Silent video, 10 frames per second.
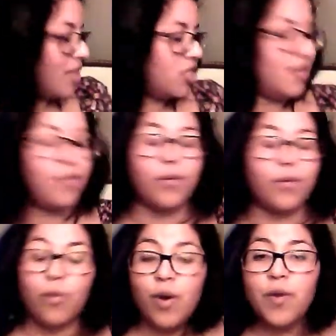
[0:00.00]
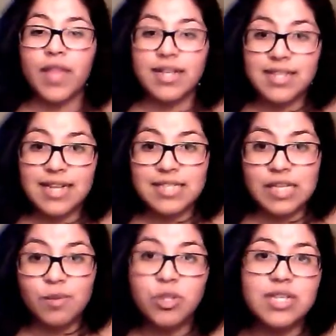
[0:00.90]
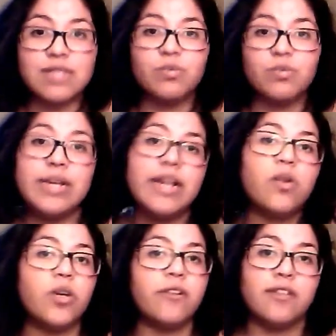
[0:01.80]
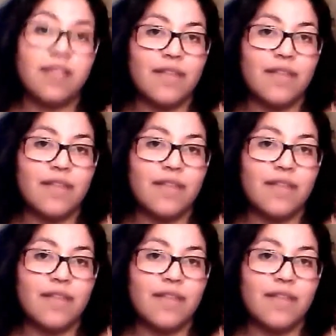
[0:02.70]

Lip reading: And the quote that sounds the most says, "Read in order to live."